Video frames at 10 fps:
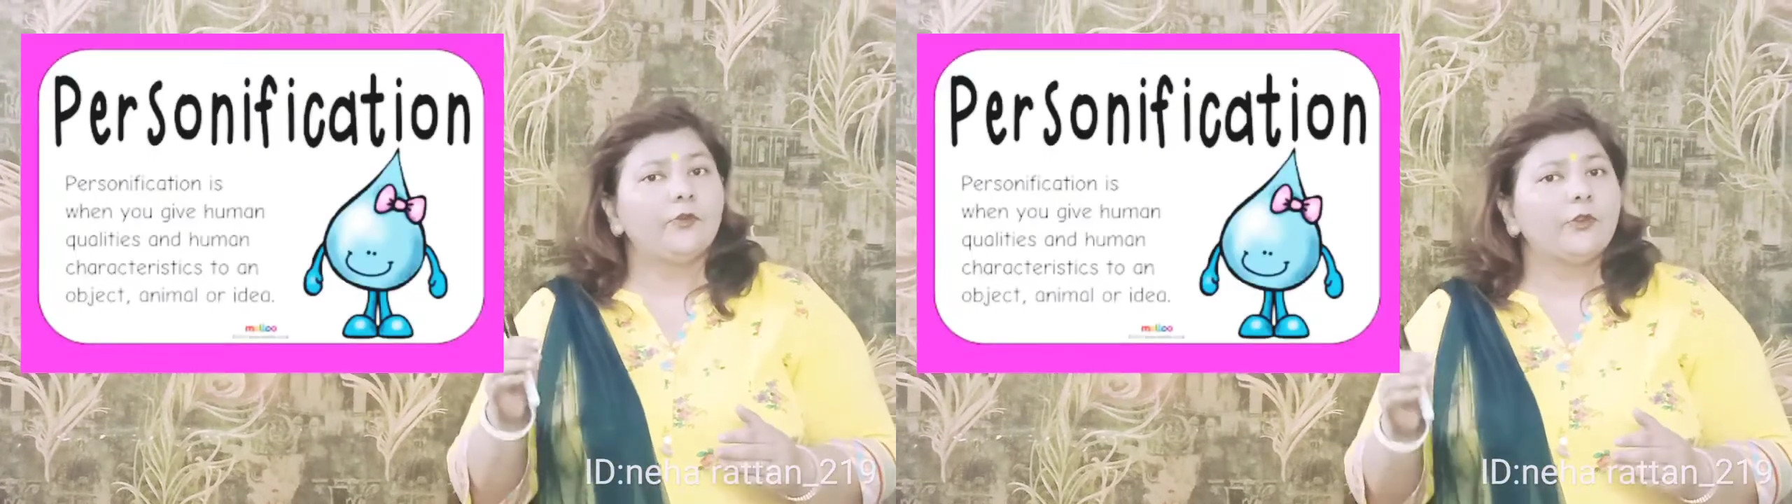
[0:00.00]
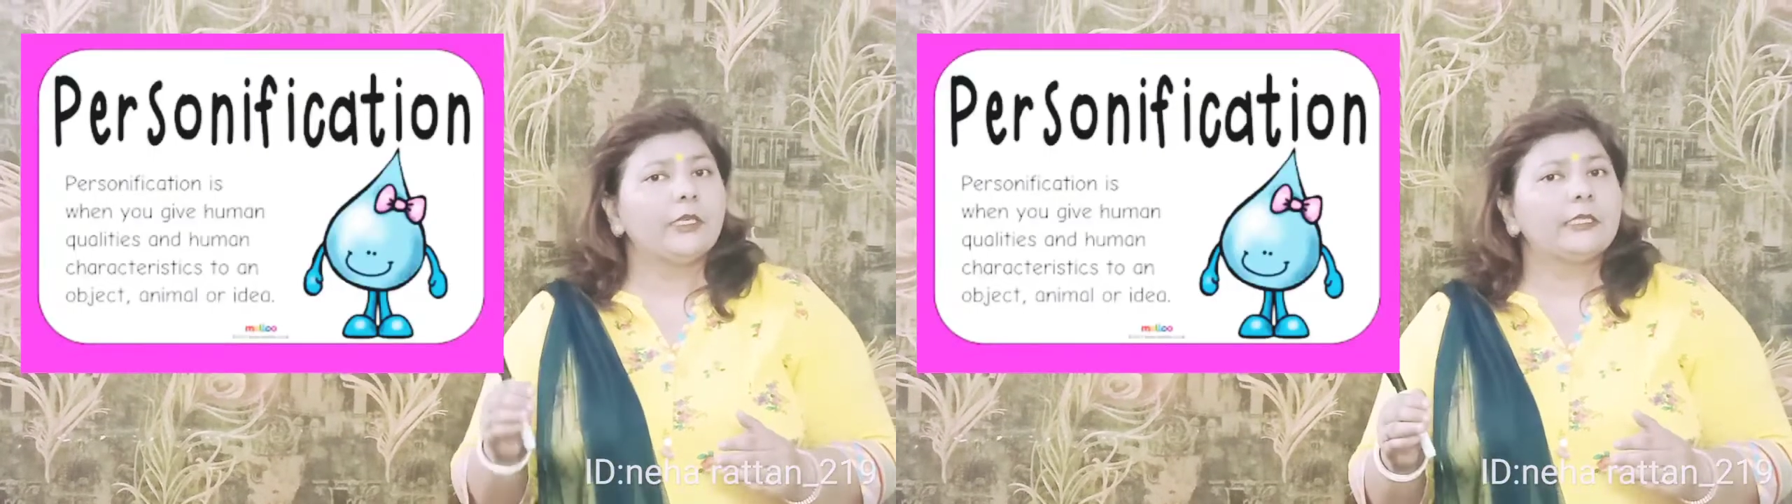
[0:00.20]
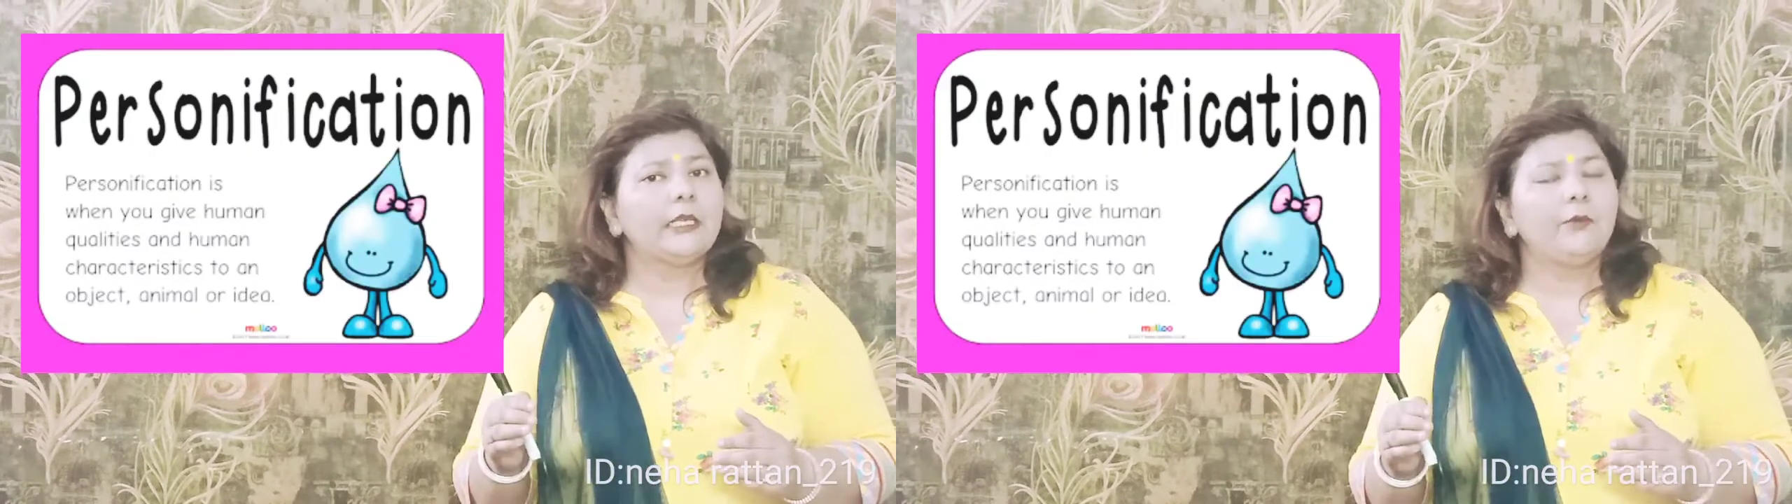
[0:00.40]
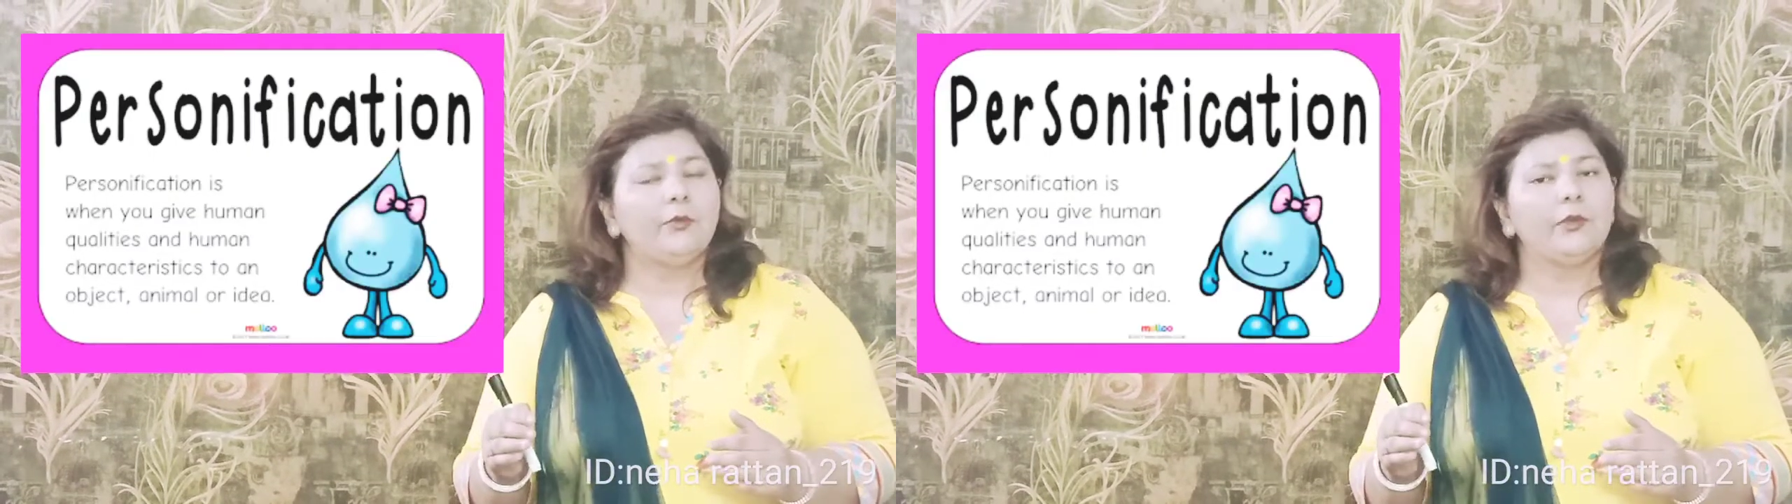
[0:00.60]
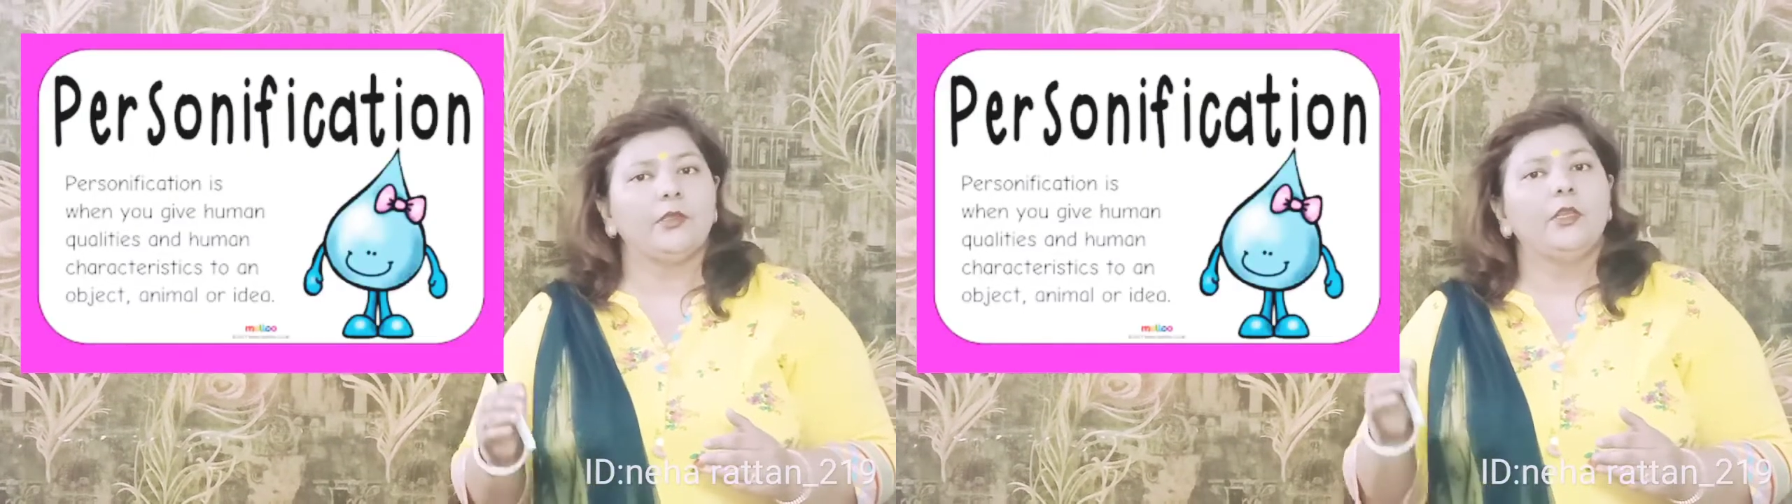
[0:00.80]
For
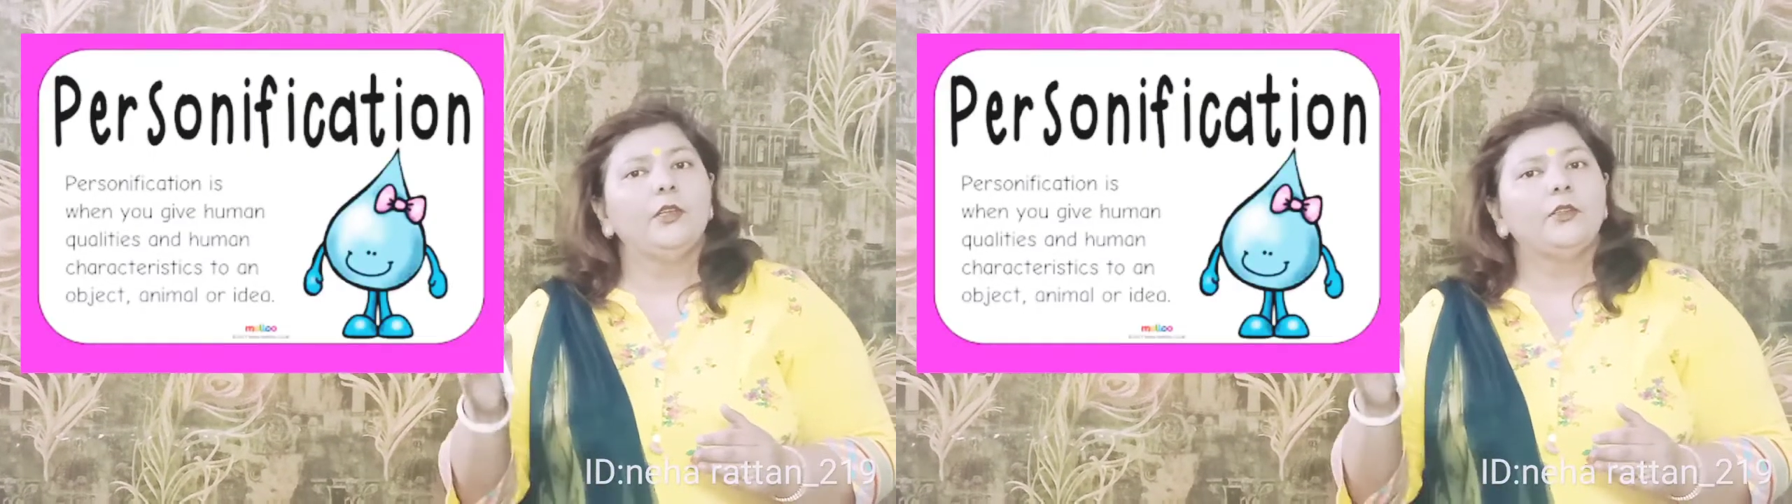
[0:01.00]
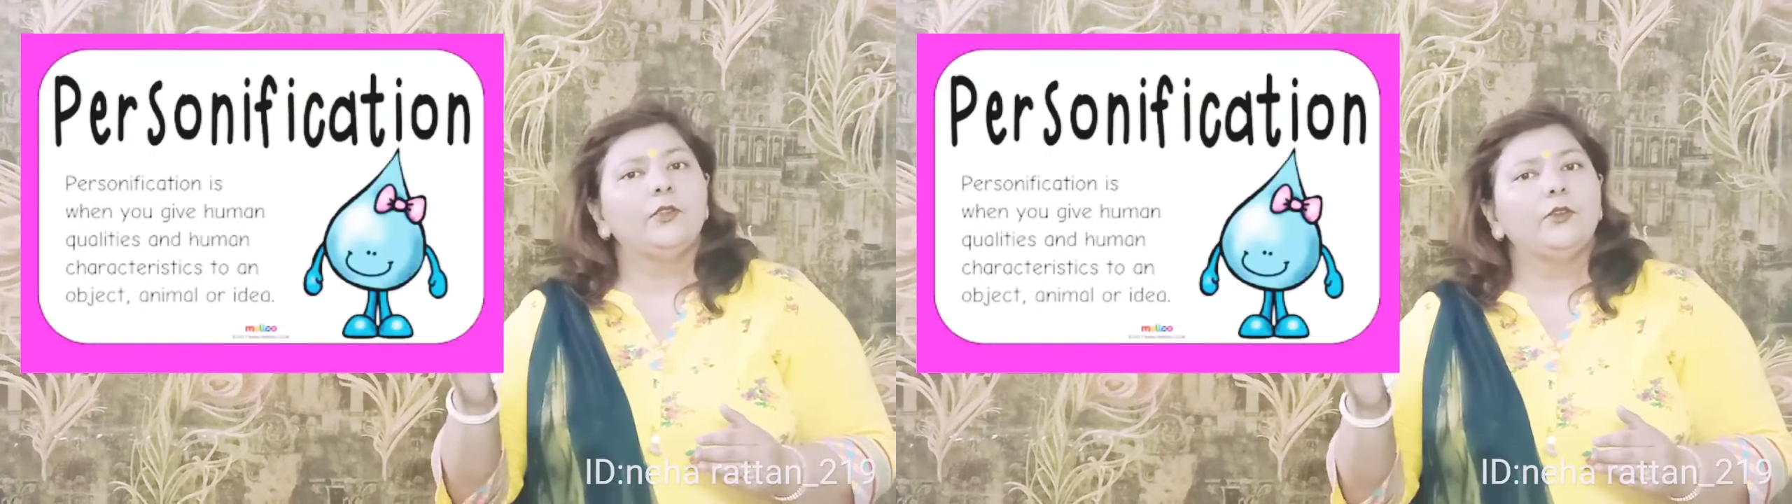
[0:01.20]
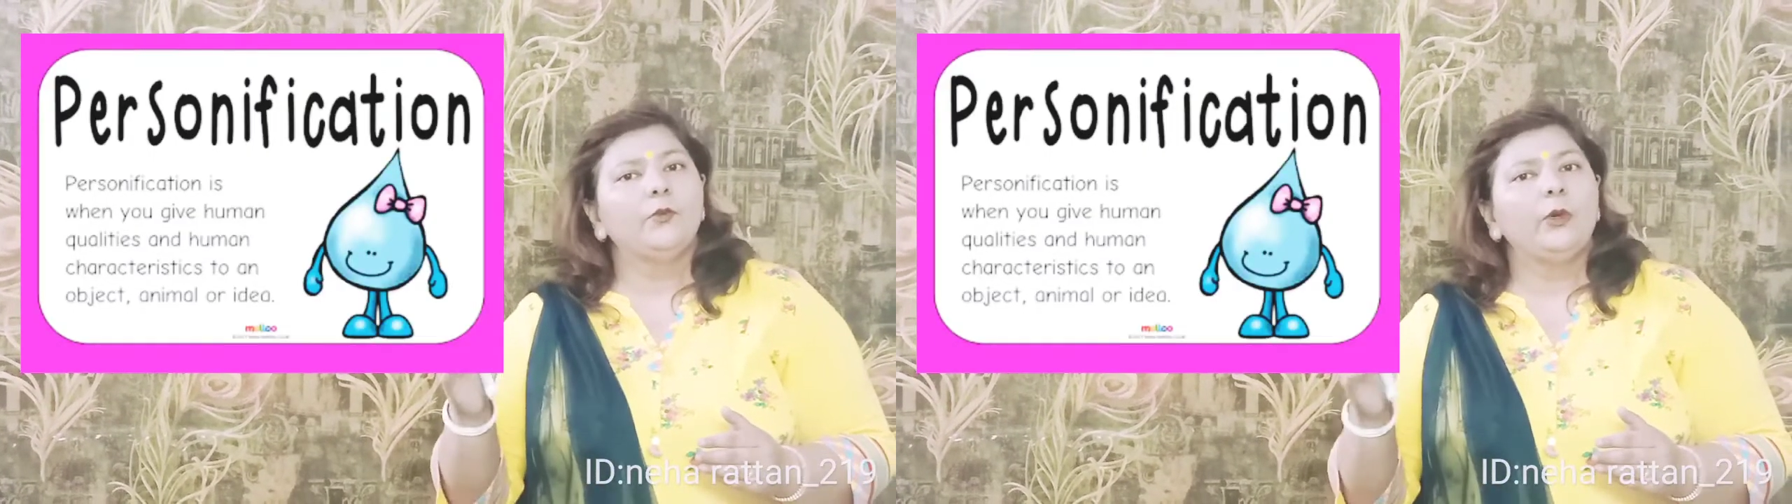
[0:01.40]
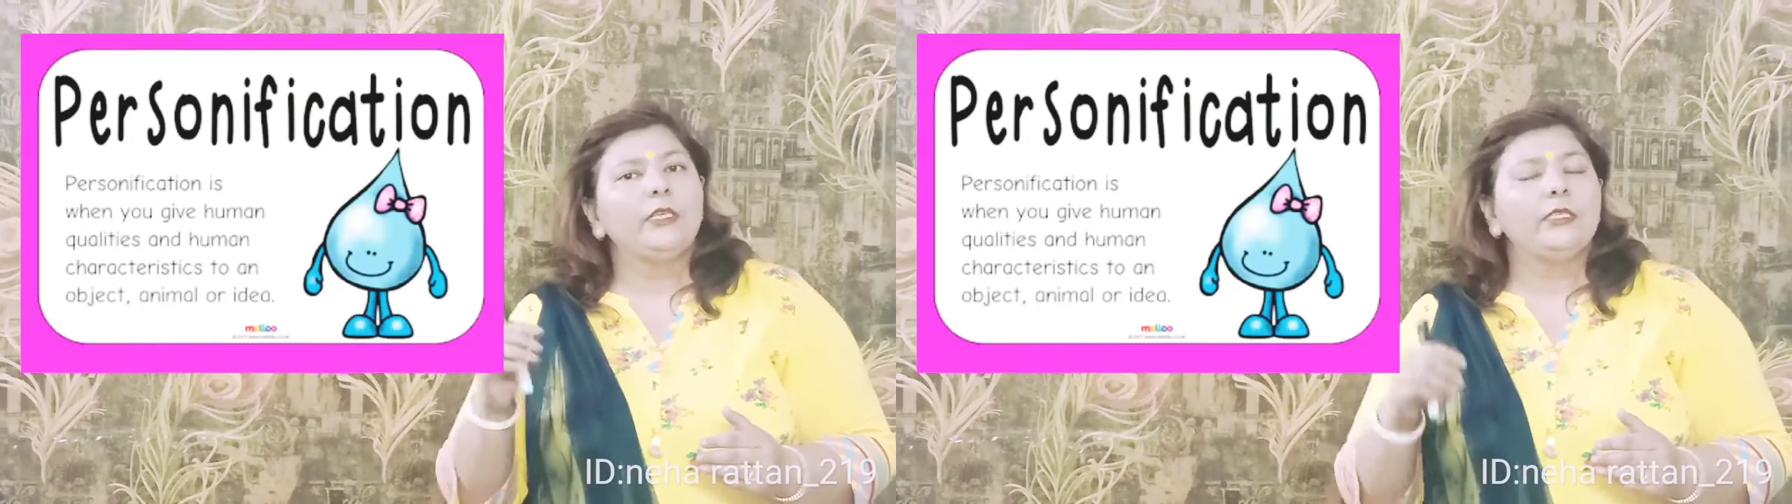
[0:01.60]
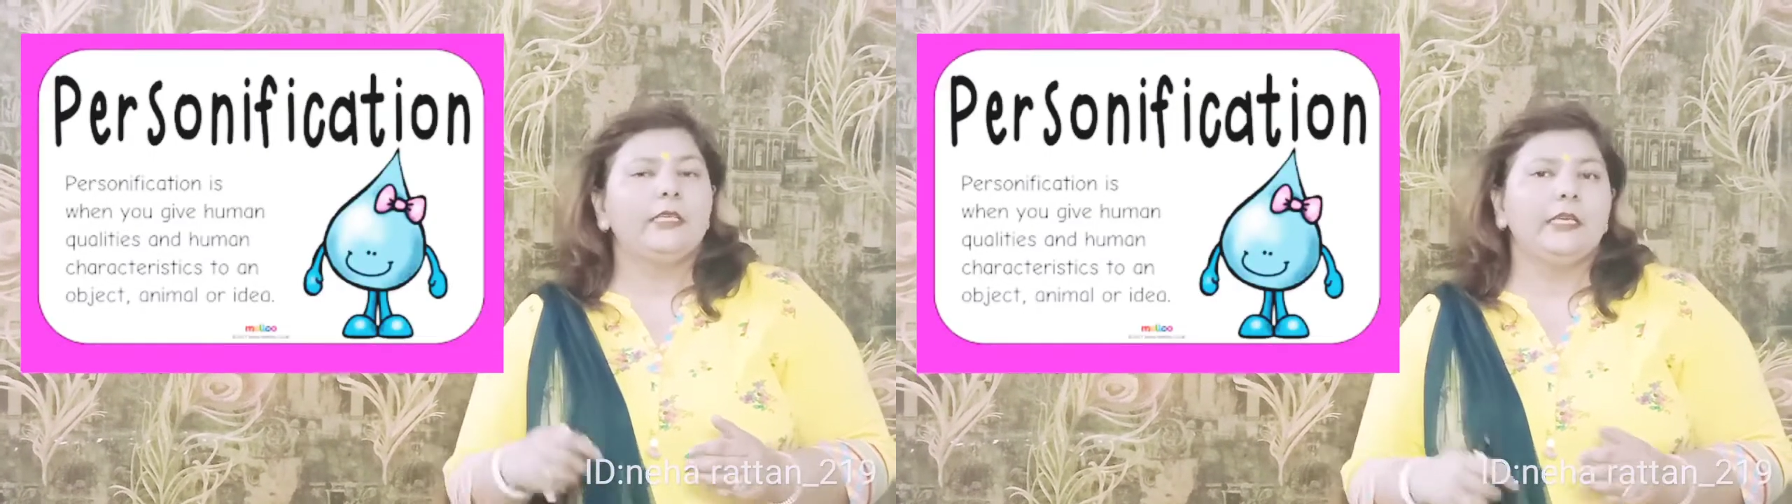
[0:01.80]
example, the wind